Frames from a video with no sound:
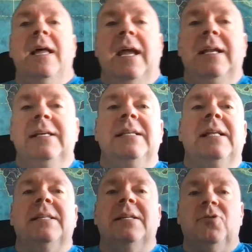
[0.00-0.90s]
And this
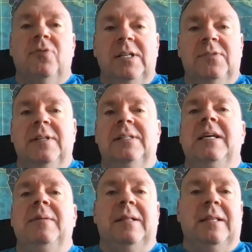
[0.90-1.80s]
sets constraints for the
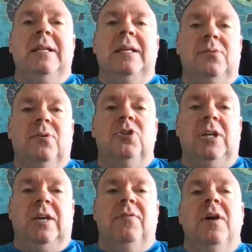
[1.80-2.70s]
team that they need to
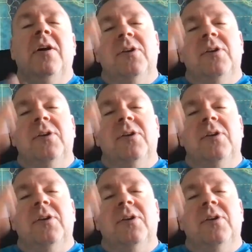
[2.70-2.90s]
achieve.